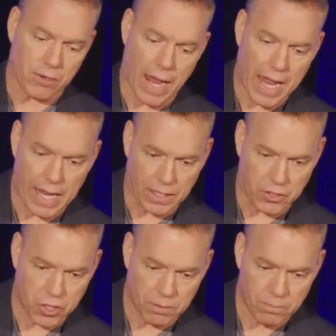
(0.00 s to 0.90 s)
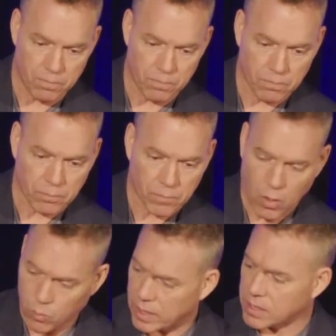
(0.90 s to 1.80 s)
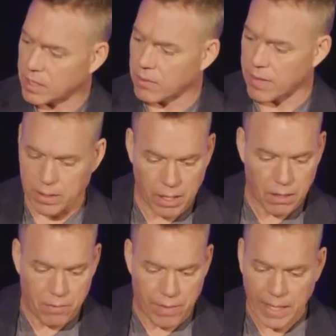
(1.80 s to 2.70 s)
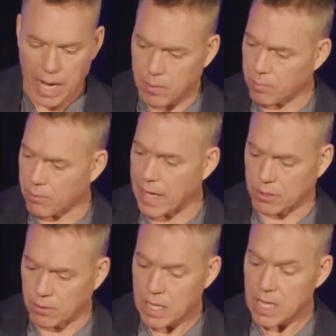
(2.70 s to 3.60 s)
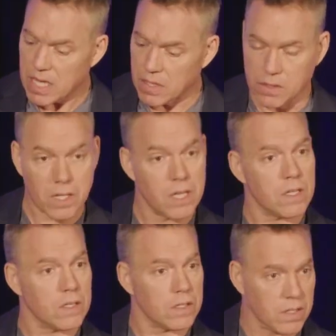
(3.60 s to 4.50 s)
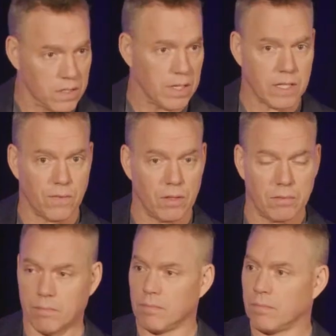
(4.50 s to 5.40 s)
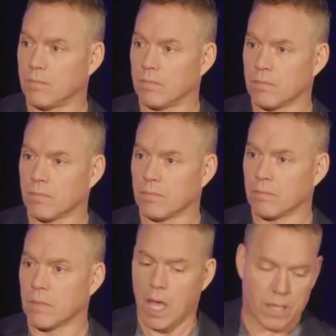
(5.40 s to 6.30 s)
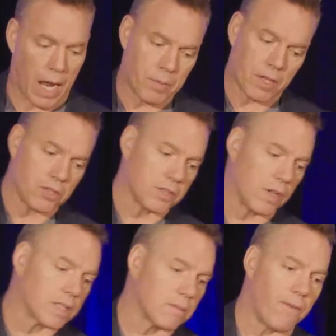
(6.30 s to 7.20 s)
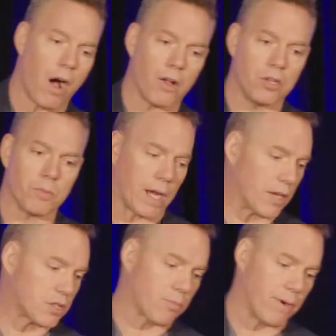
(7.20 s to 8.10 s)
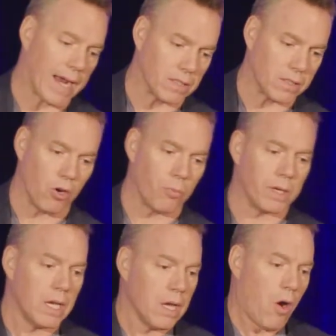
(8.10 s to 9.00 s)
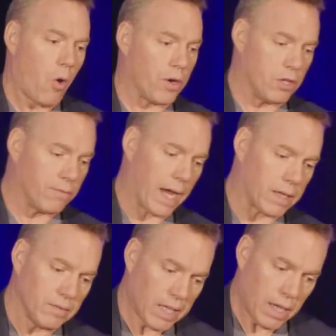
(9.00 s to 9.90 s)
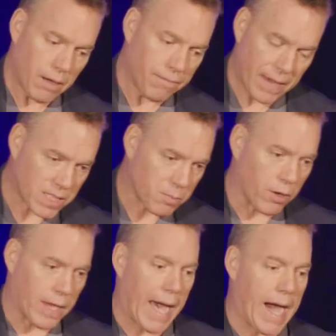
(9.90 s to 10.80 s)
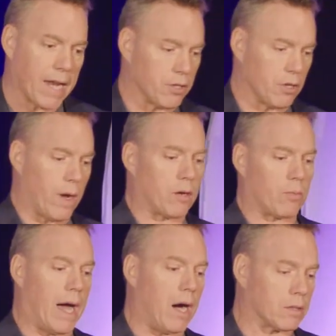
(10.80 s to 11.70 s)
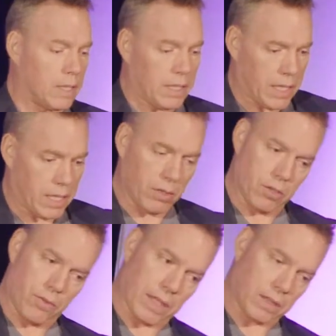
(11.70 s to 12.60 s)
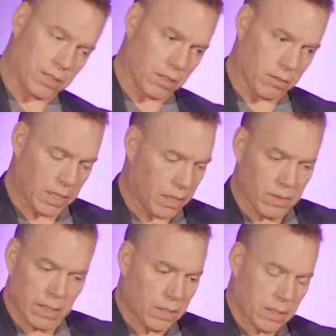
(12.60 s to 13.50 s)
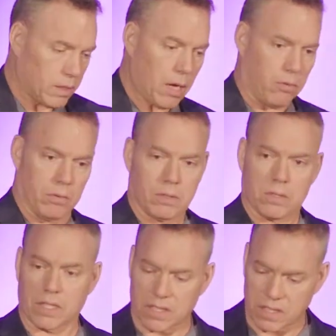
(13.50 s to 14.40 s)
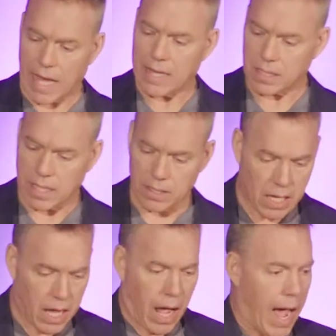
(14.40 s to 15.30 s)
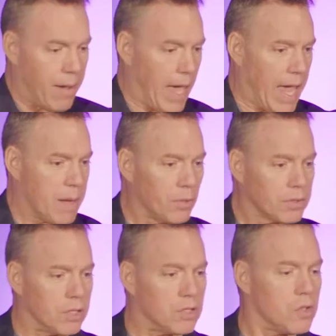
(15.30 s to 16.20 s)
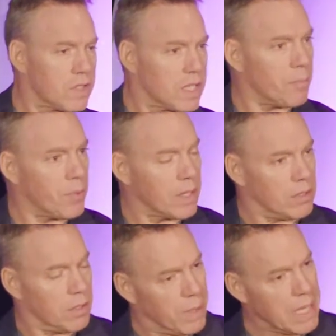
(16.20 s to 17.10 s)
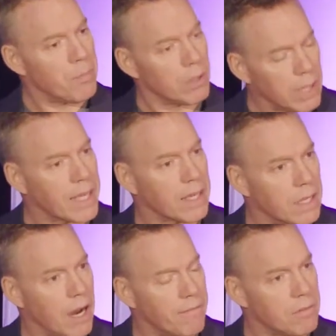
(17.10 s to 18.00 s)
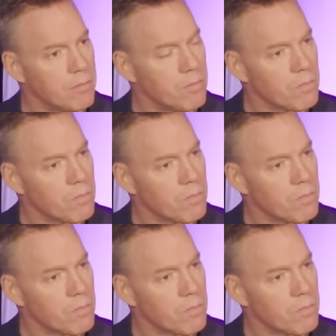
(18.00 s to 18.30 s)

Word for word: your age, we consider then that chiropractor is successful. Not because you saw some volume or you got your practice open or you've got a, a Facebook ad or you run around, you know, and you think that you're, you know. No. Success is I'm able to do something that people like enough